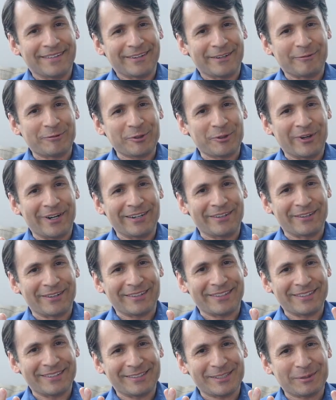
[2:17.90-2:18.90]
of trying
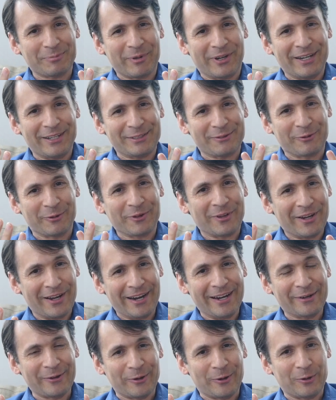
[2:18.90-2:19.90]
to space for the
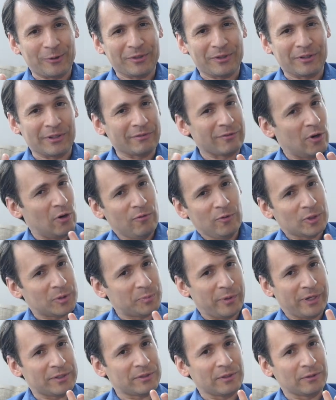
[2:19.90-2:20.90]
high note. They'll have
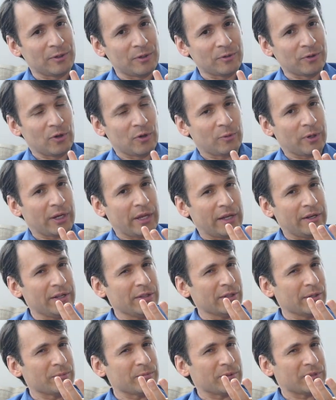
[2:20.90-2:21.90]
overspaced the low note,
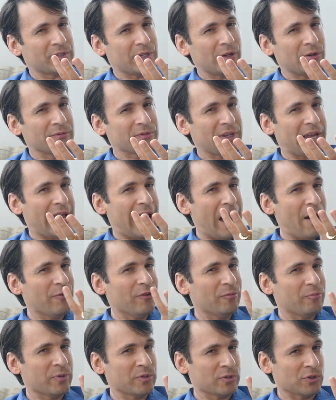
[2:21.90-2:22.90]
getting themselves out
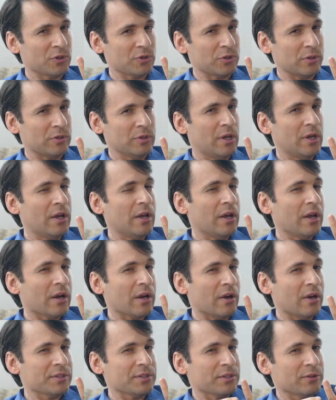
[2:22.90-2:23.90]
of position,
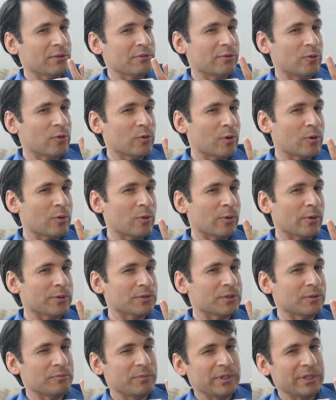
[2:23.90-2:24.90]
causing their vocal
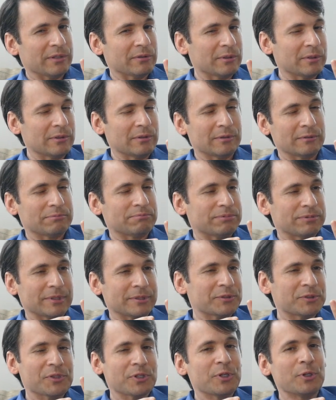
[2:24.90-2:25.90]
cords to be a little uh,
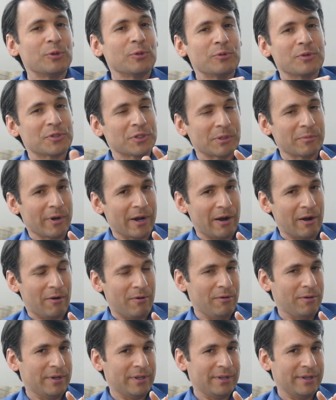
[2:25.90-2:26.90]
skewed
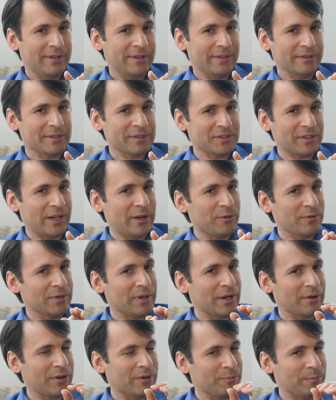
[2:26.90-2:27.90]
somehow, the sound
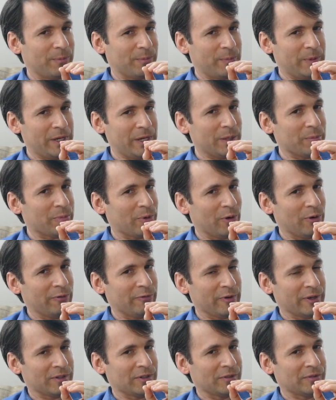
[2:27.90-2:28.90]
not being
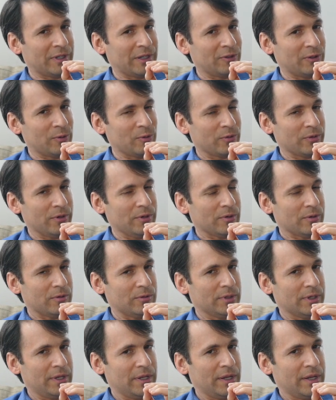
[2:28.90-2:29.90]
perfect on that lower
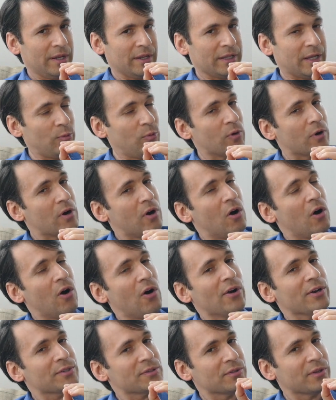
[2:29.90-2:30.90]
note that will
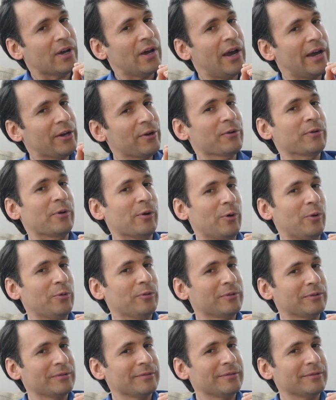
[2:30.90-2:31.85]
cause the higher note,